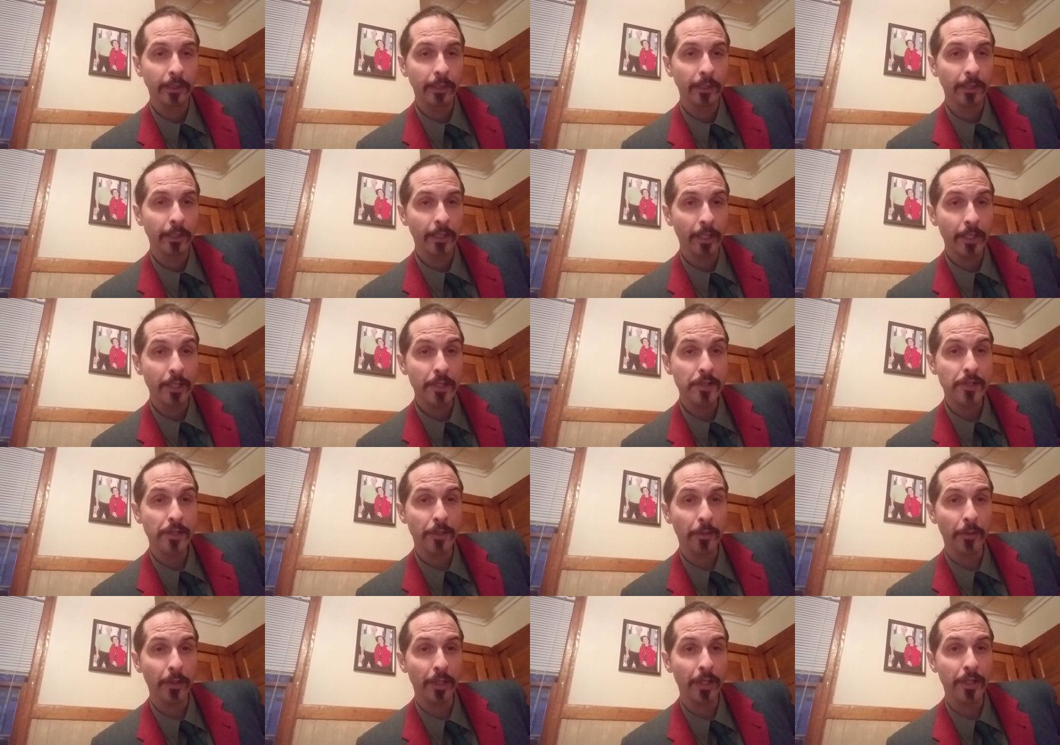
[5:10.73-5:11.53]
is the
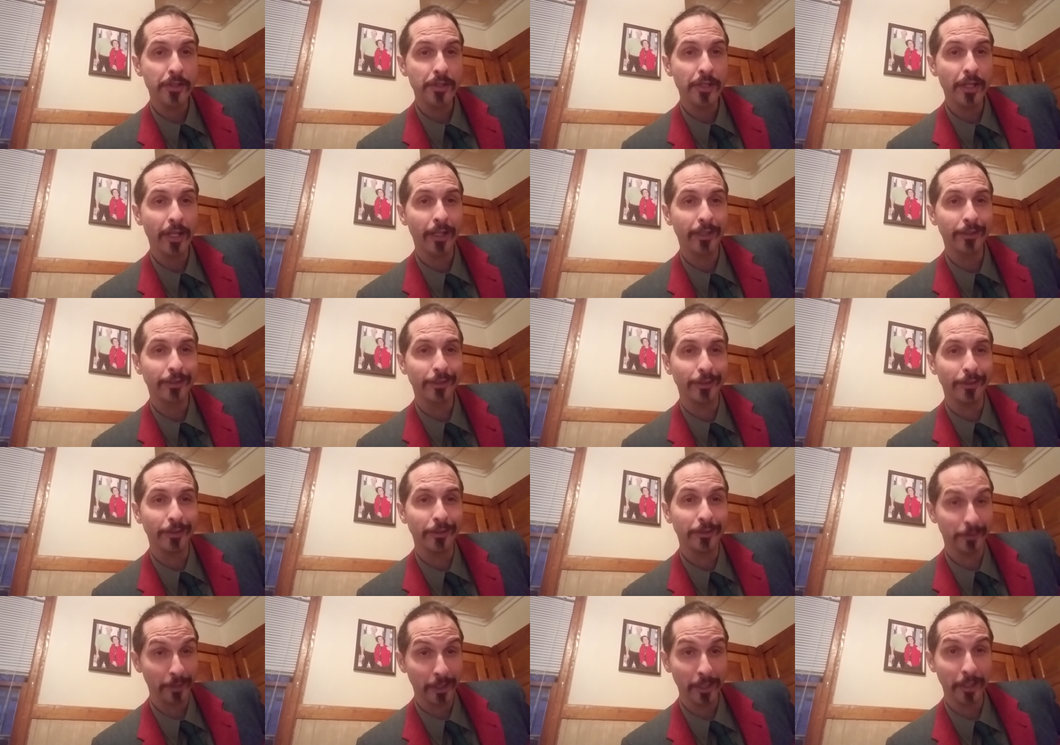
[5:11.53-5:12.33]
greatest actor
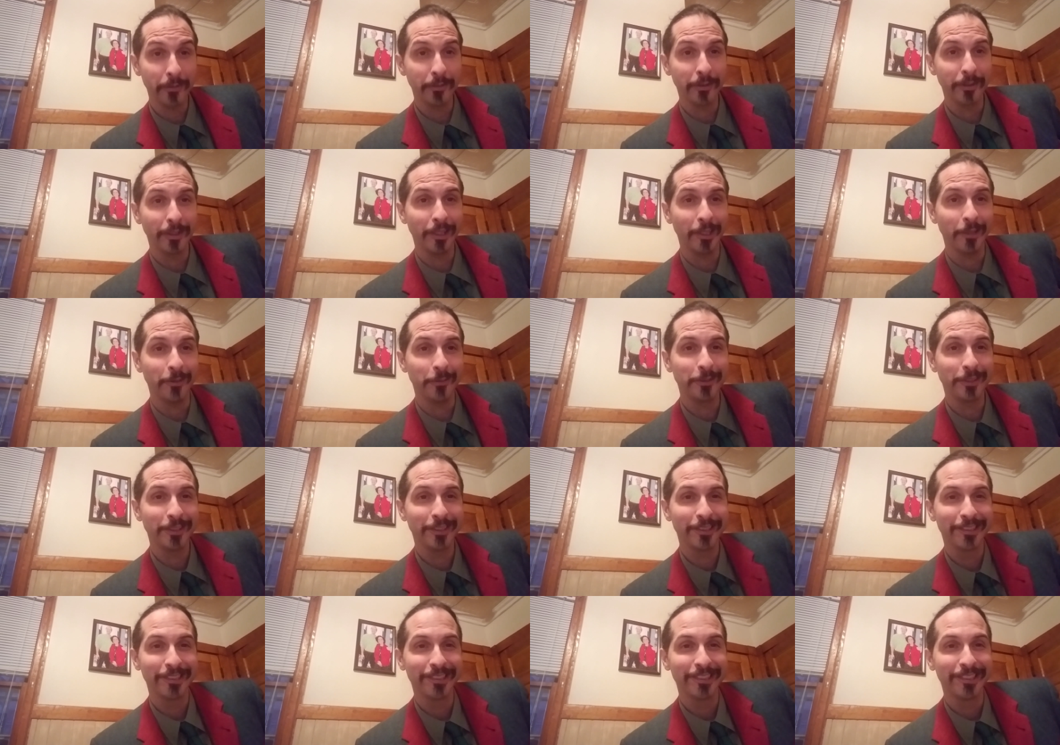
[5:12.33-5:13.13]
that ever lived.
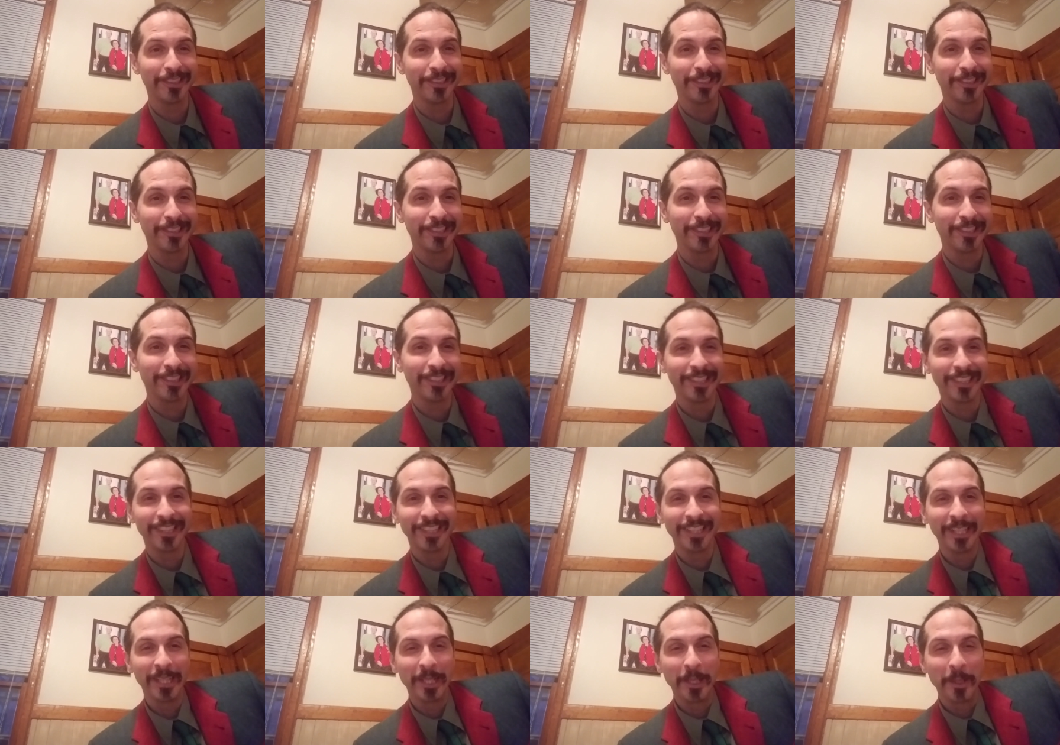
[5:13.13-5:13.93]

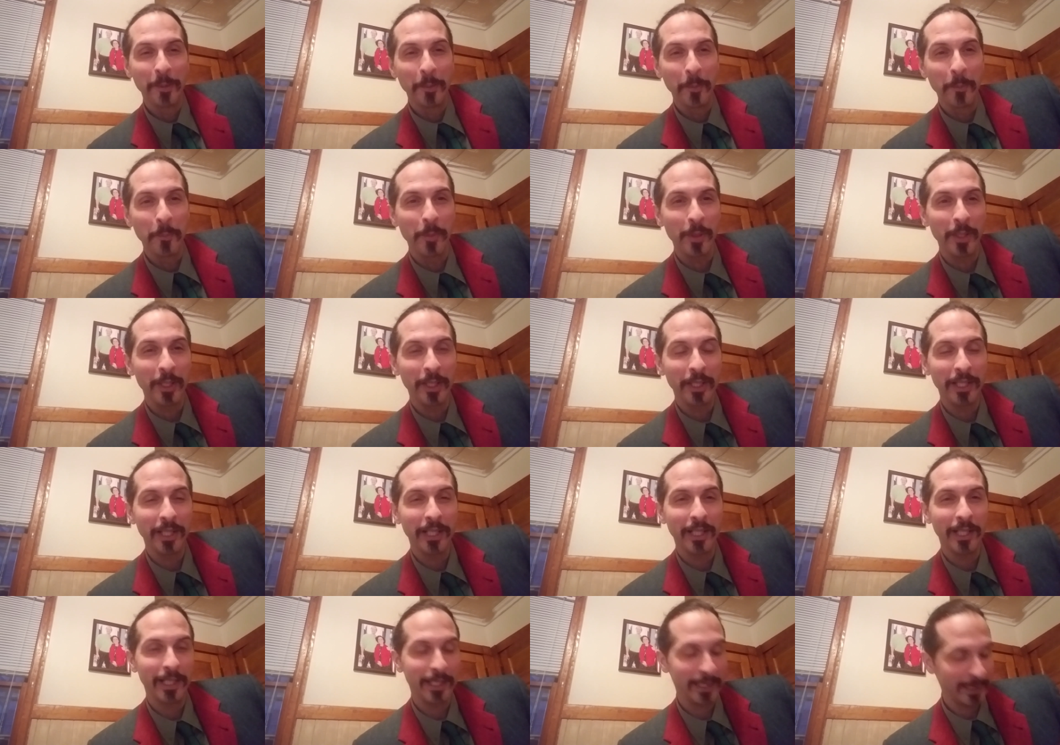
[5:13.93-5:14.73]
But,
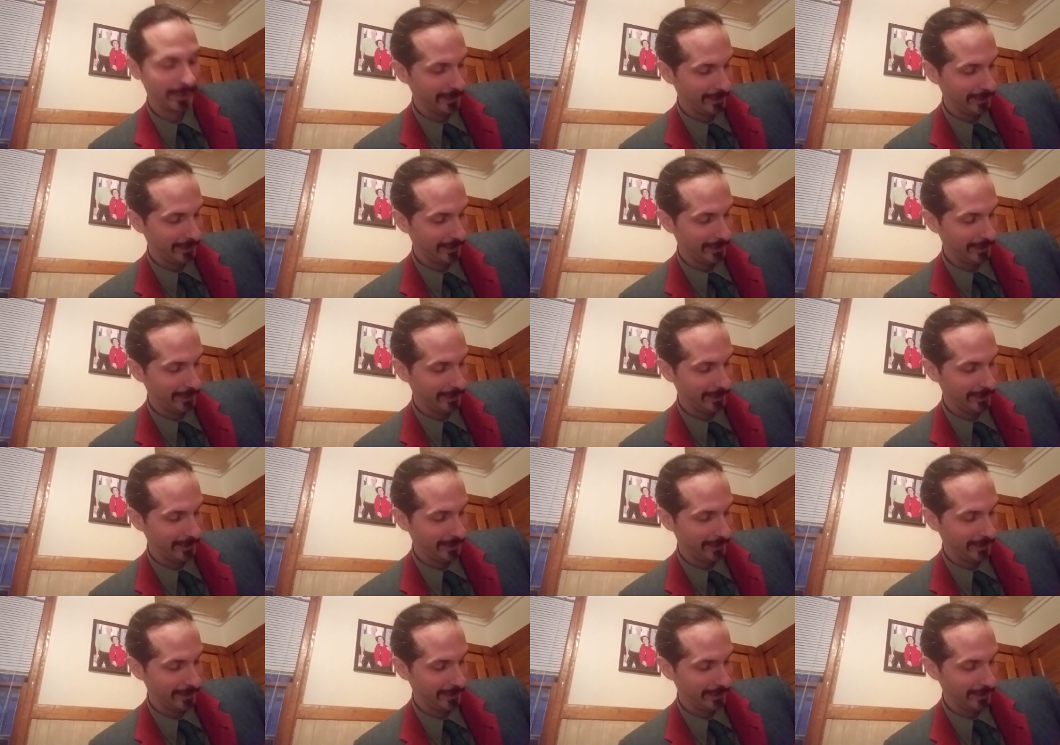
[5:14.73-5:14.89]
uh,